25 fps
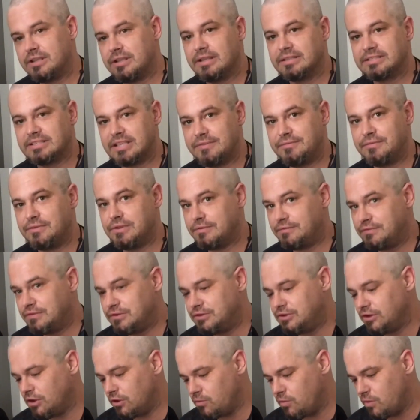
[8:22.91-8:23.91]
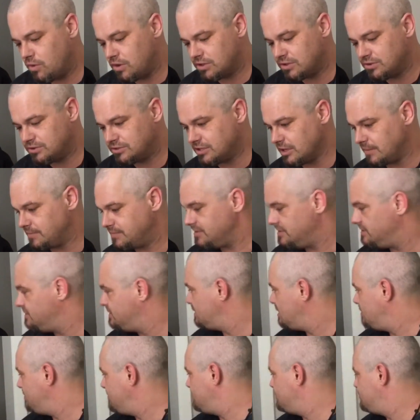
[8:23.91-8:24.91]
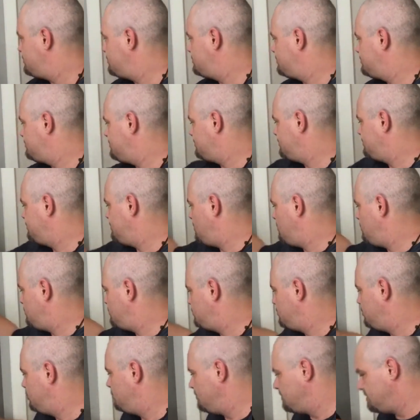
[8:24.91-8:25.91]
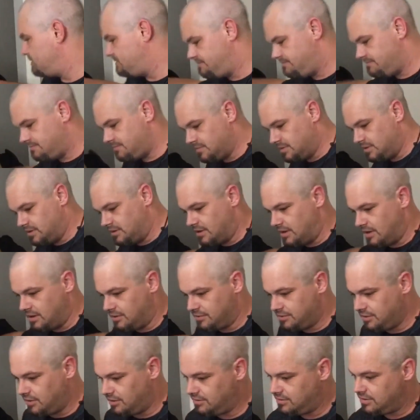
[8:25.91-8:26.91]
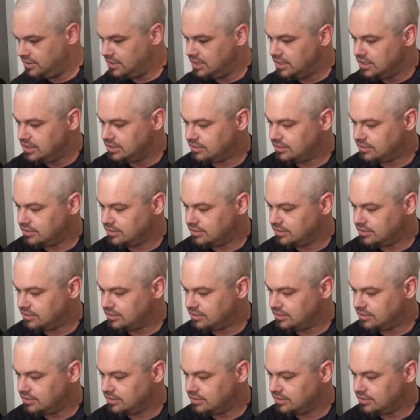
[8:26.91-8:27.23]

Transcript: facilitating your internet so you can watch this mindless, junky,